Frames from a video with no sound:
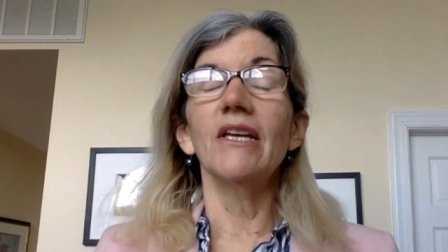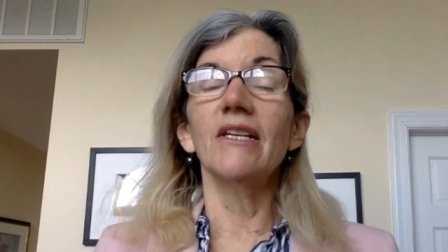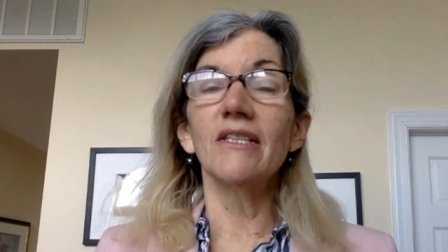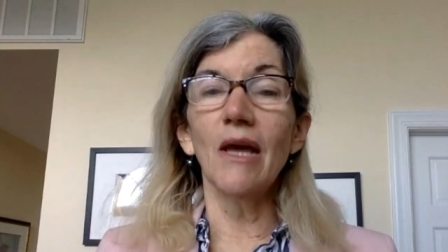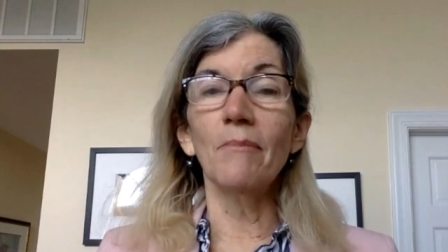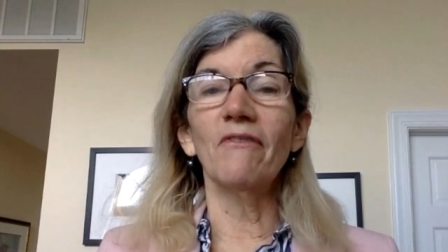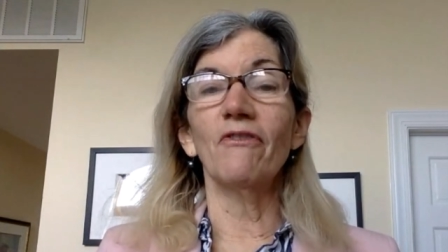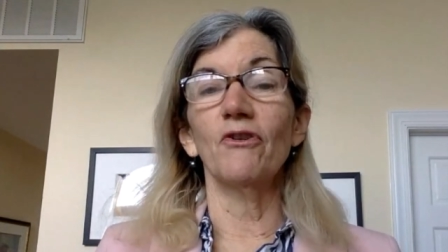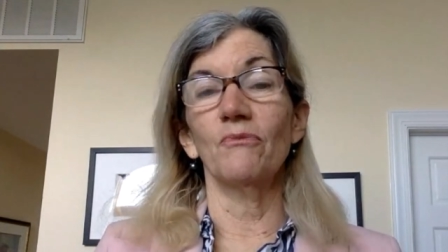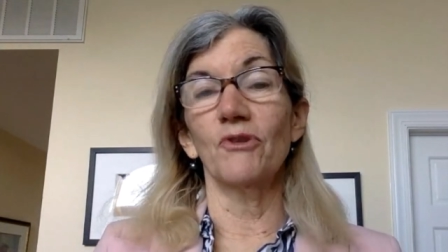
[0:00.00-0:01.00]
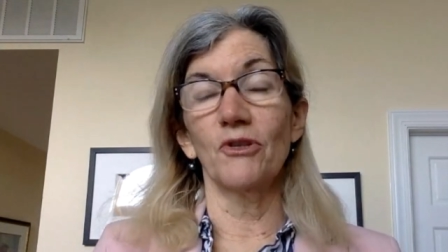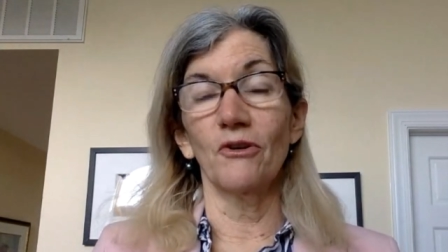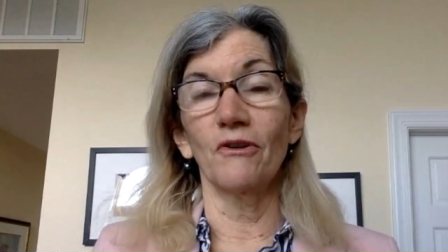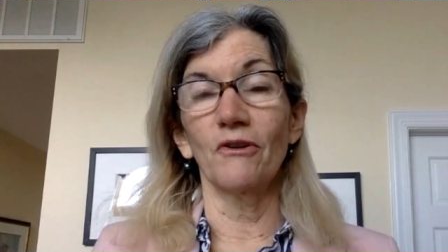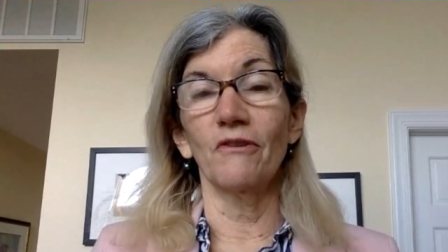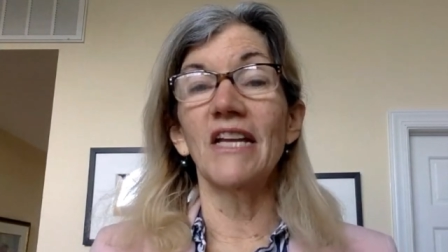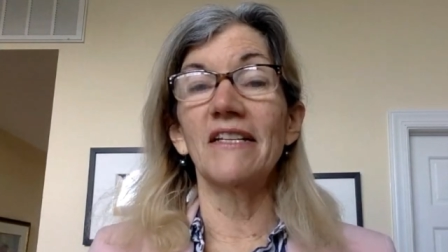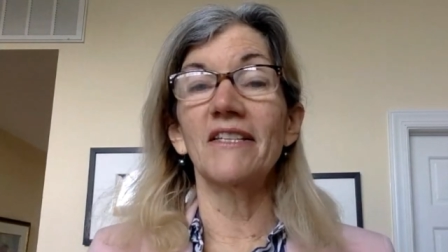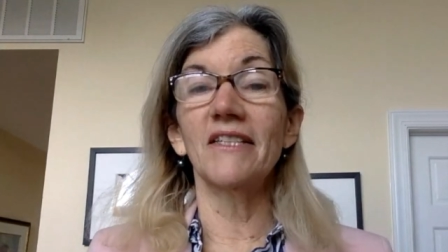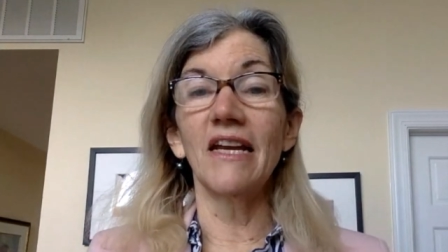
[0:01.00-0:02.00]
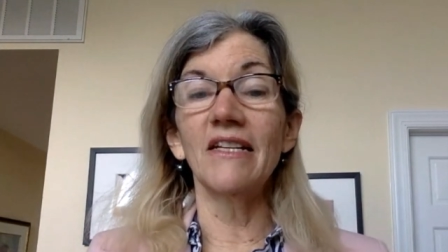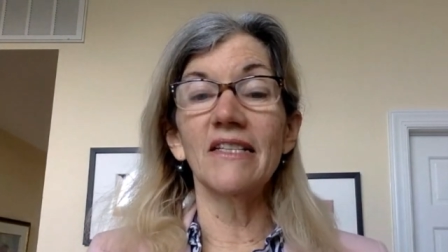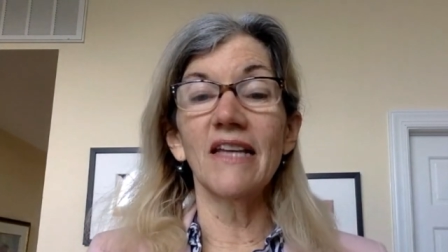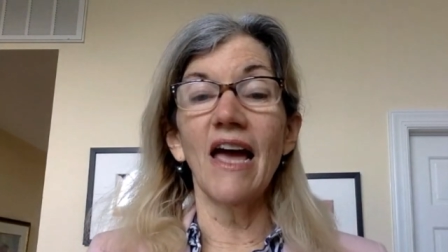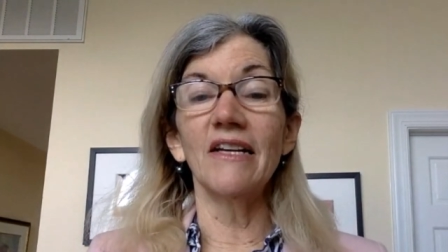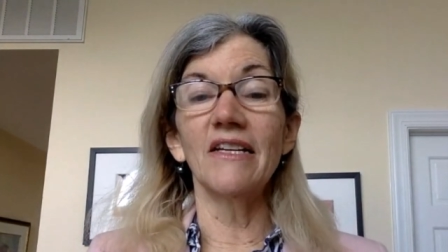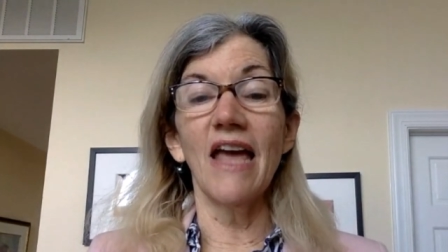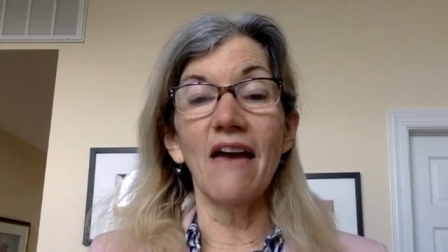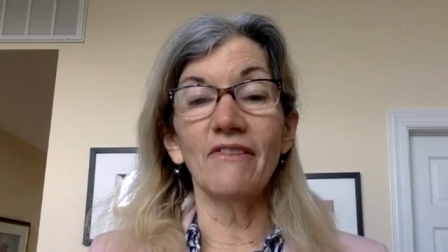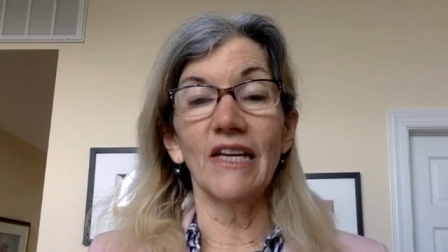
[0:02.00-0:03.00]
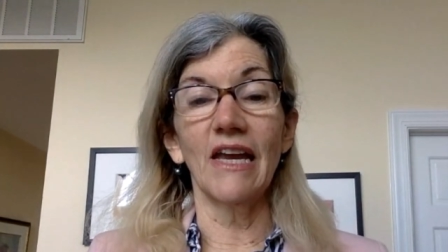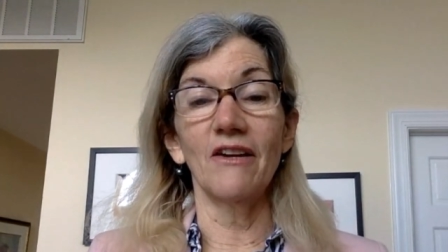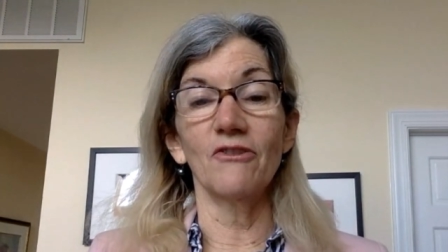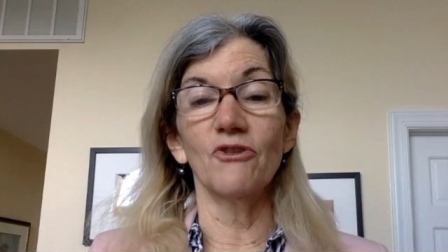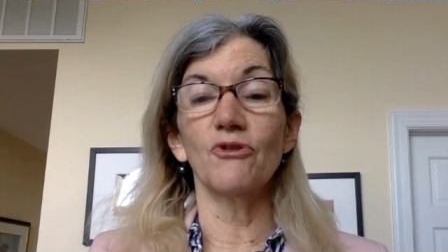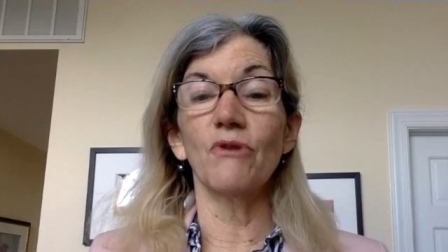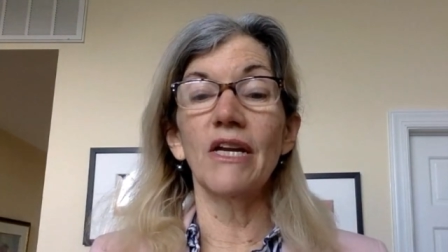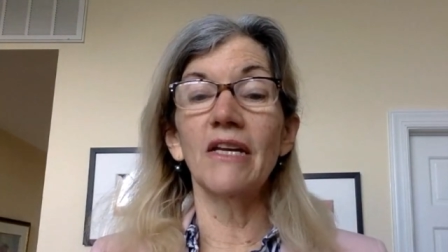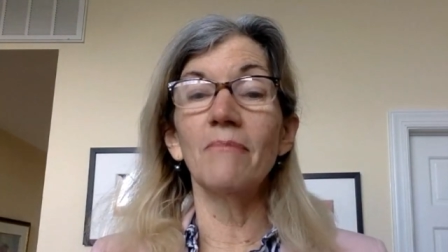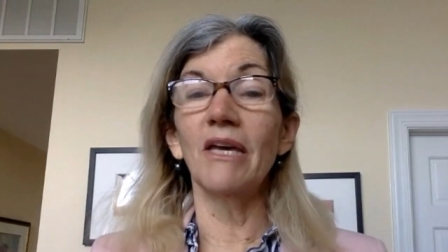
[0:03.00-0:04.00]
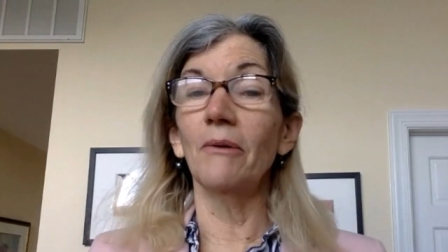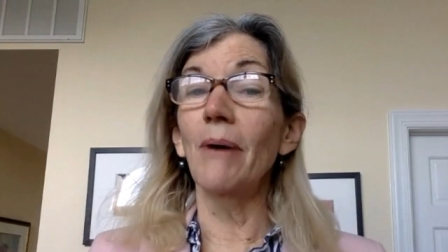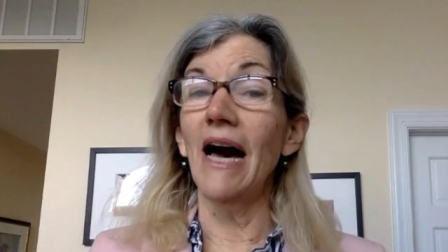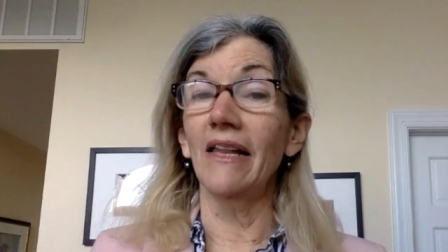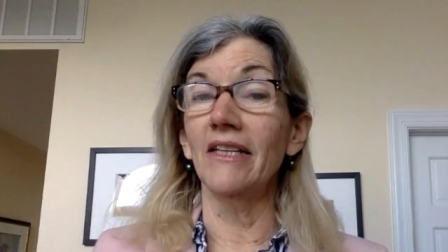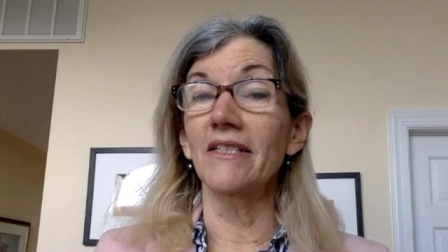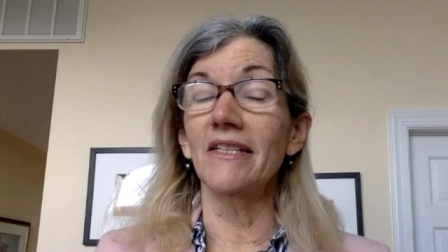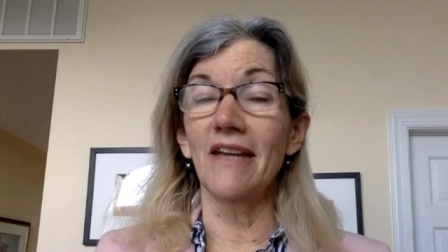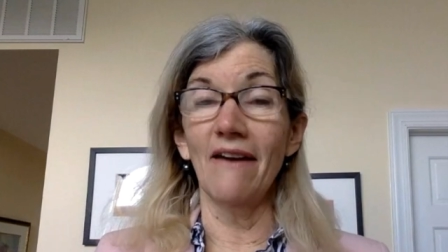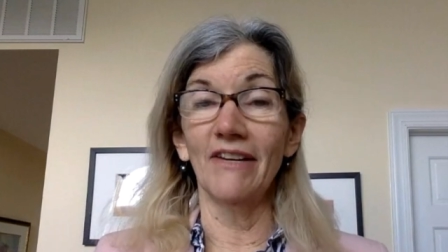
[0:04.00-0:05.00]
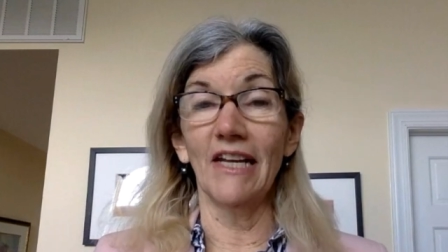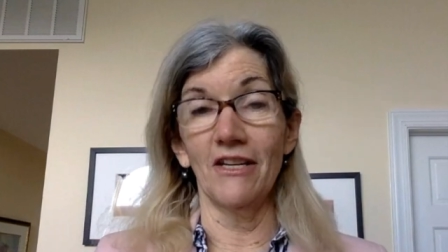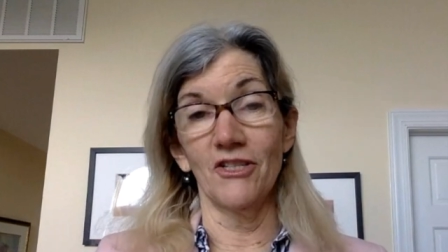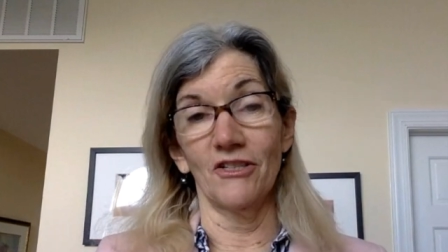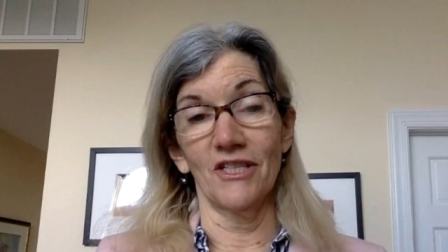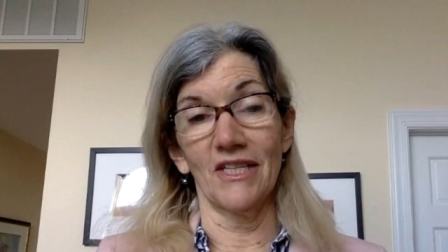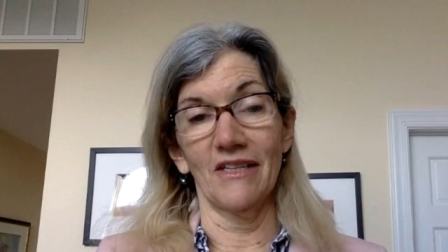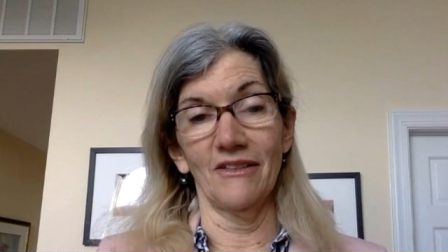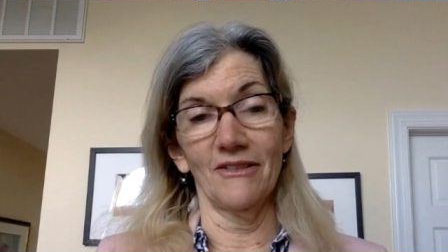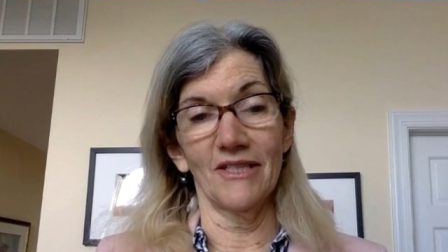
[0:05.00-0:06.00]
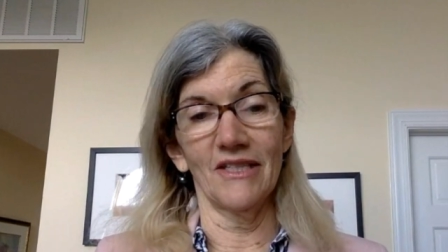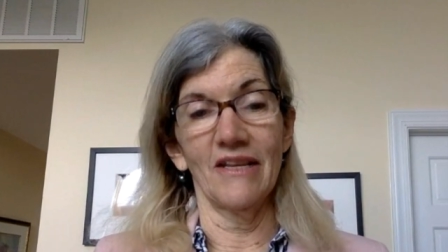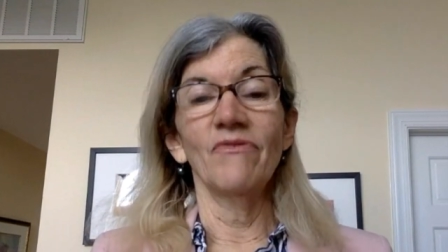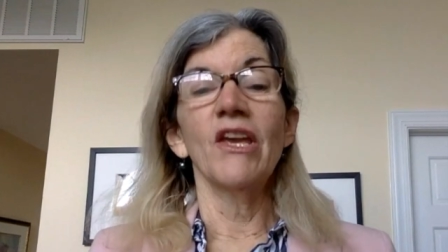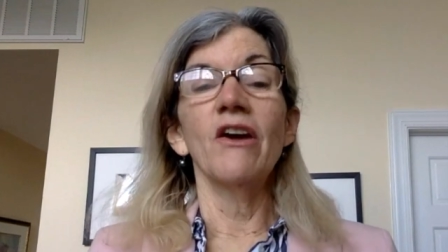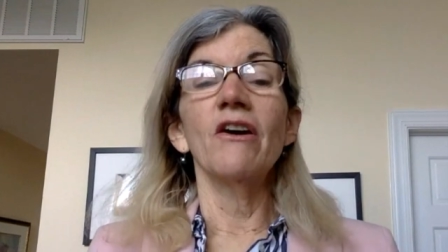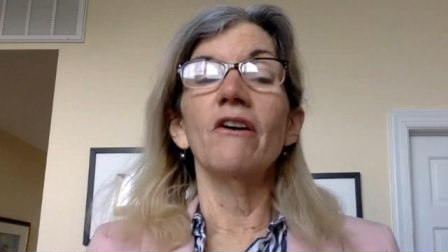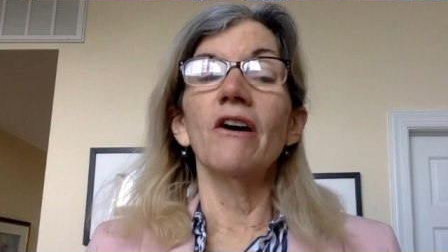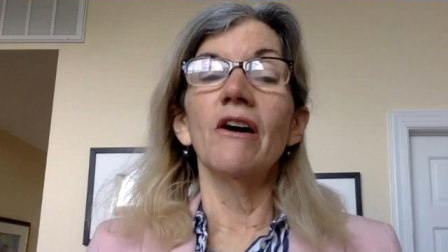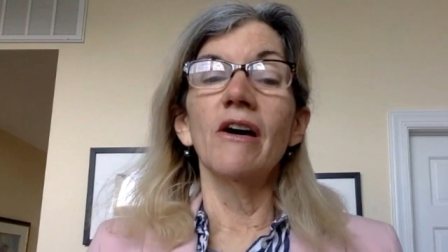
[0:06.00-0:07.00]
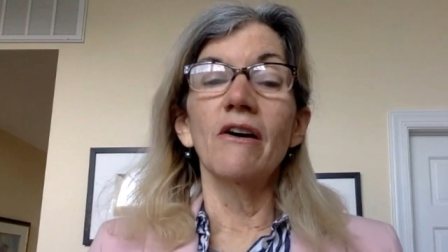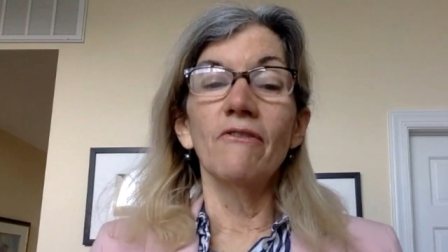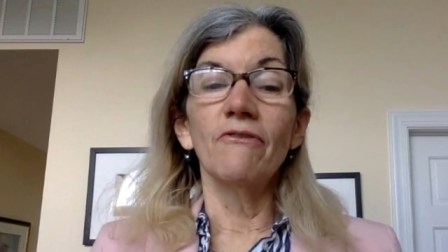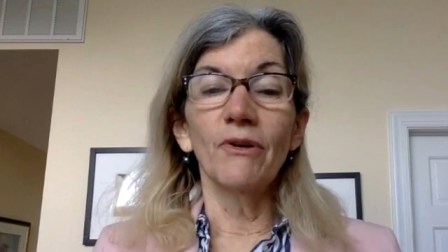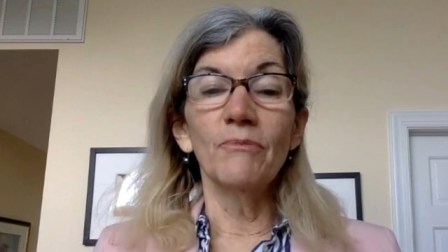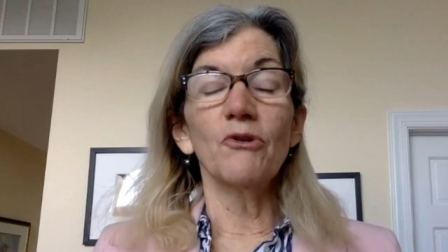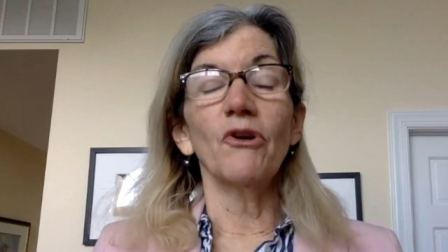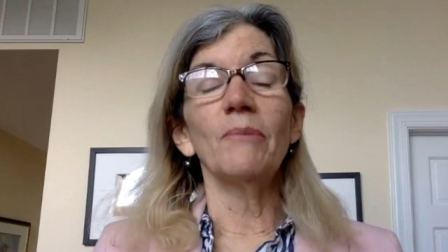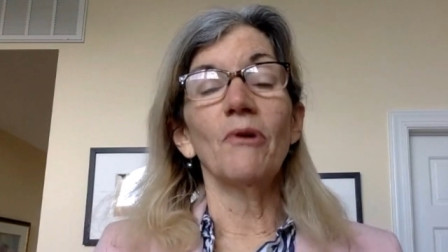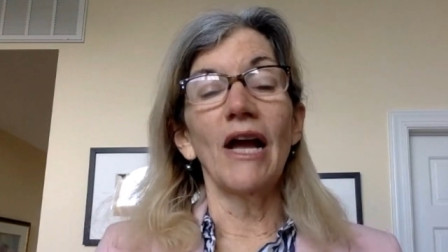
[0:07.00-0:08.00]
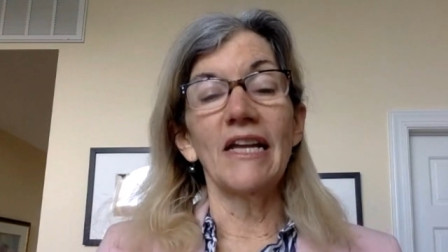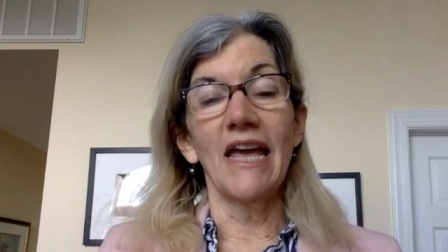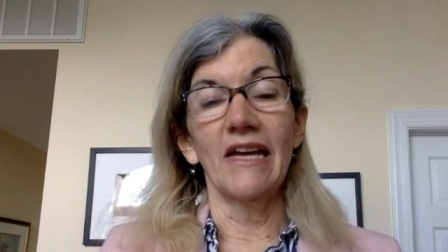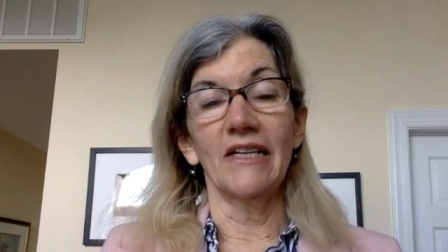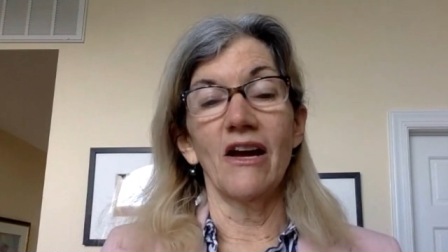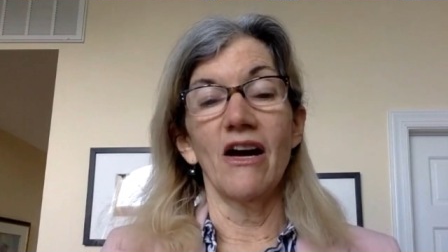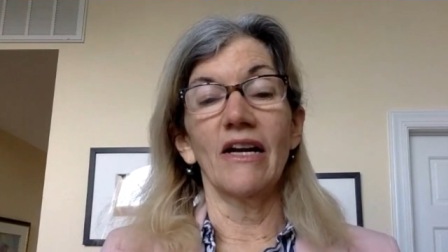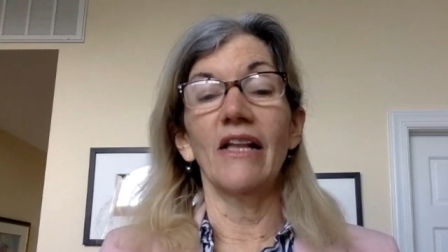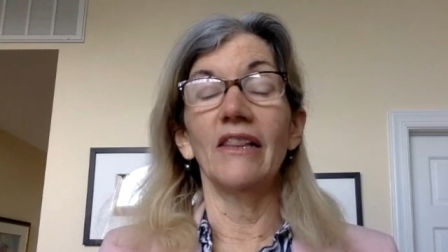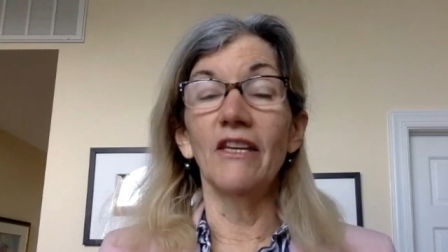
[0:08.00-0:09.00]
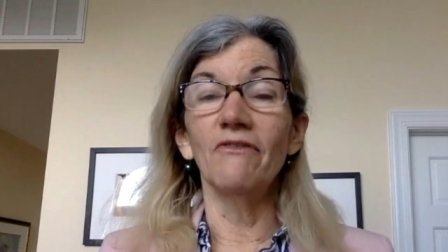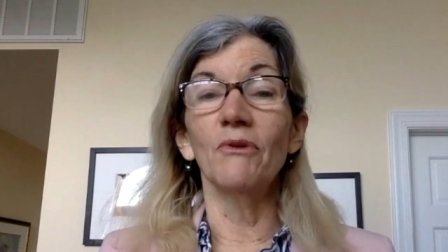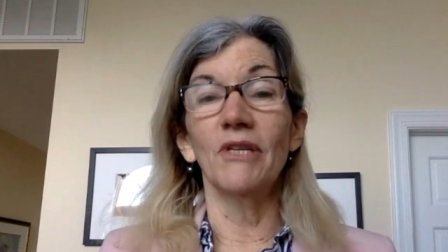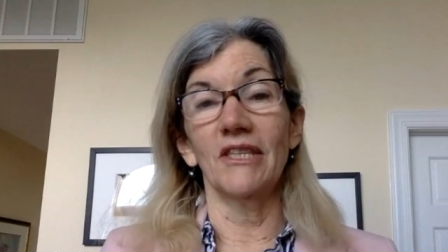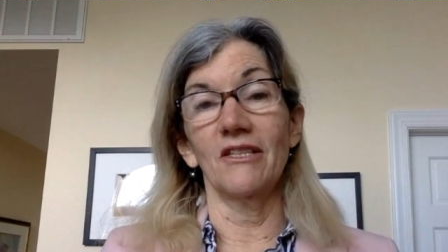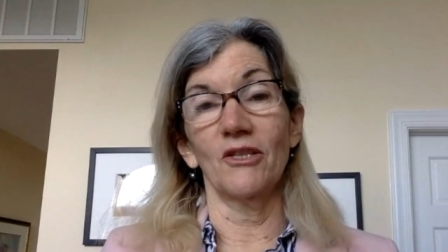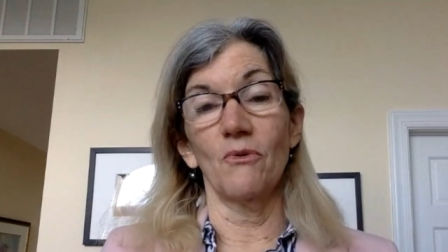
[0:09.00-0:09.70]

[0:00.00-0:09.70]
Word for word: some of whom served as stateside navigators training male pilots in navigation skills. From Joy Bright Hancock, I leave you with this